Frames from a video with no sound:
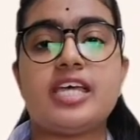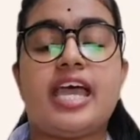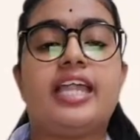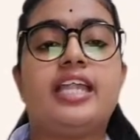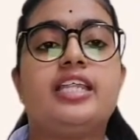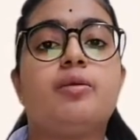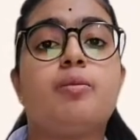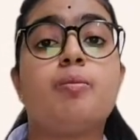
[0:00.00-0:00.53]

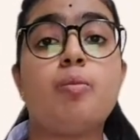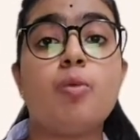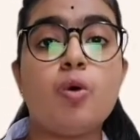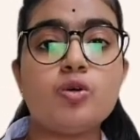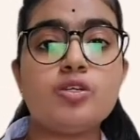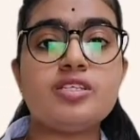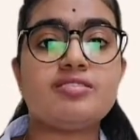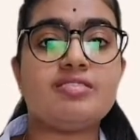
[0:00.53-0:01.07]
and the
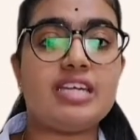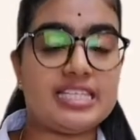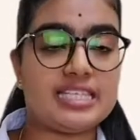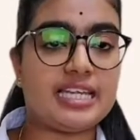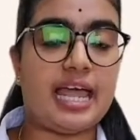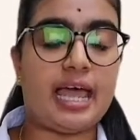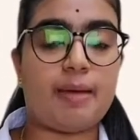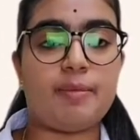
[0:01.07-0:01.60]
most
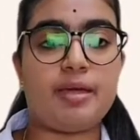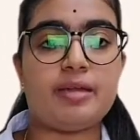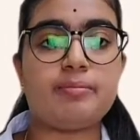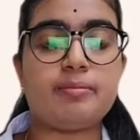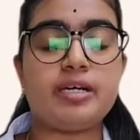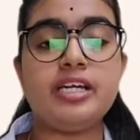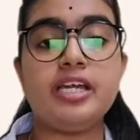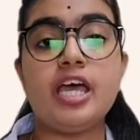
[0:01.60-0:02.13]
recent
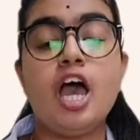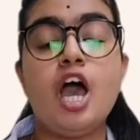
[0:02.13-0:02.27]
amendment